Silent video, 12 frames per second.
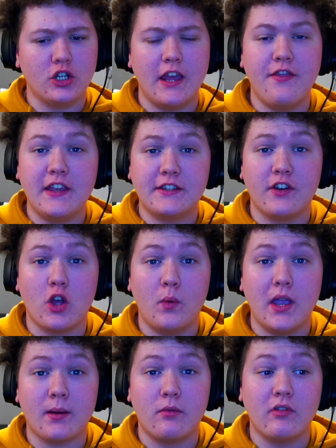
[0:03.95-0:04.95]
In this video we're
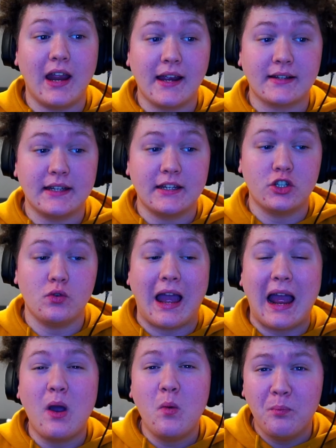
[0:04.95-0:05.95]
going to be reacting to
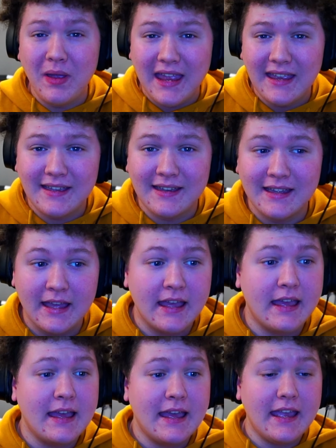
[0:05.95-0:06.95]
how big
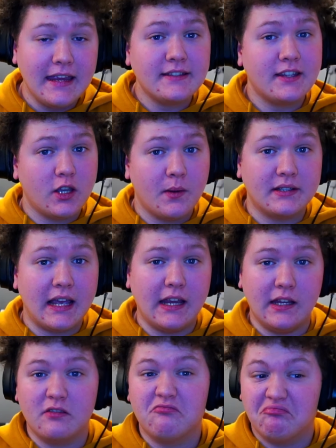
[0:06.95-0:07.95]
is the
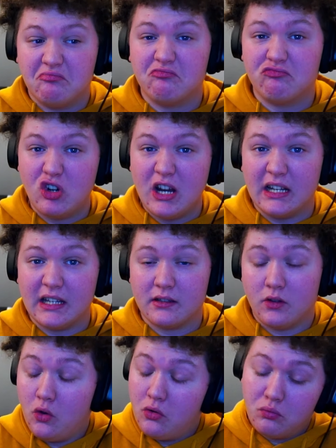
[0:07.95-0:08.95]
USA really,
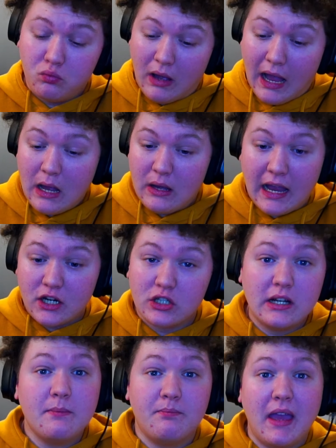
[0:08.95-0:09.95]
or how
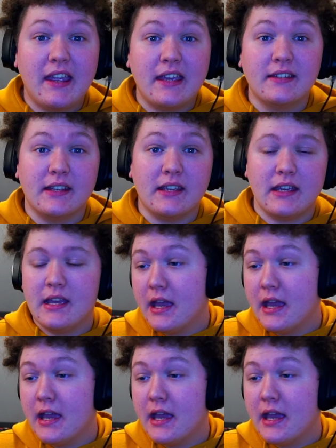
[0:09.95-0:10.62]
actually big is it.